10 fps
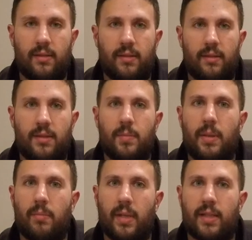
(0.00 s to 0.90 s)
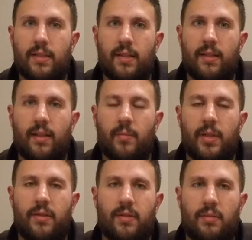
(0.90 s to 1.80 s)
It's been missed. I've
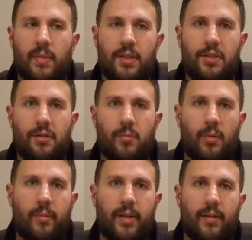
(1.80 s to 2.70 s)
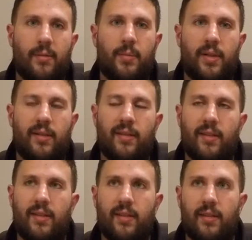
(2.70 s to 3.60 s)
been using my Shun Premier, but
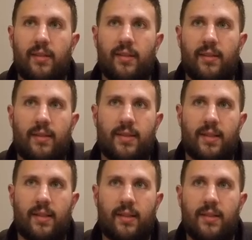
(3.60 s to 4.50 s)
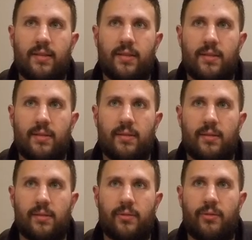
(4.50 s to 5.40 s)
this thing is
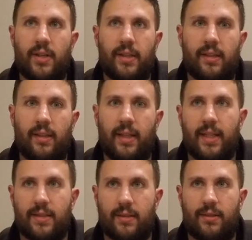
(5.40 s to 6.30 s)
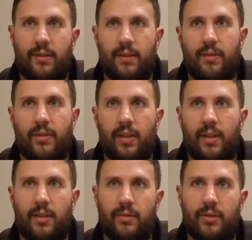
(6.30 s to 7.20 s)
freaking laser of a
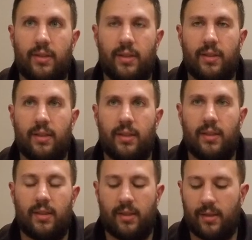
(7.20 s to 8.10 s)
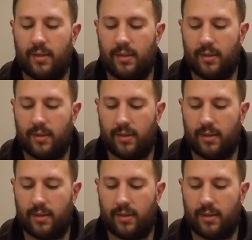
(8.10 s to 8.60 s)
knife, and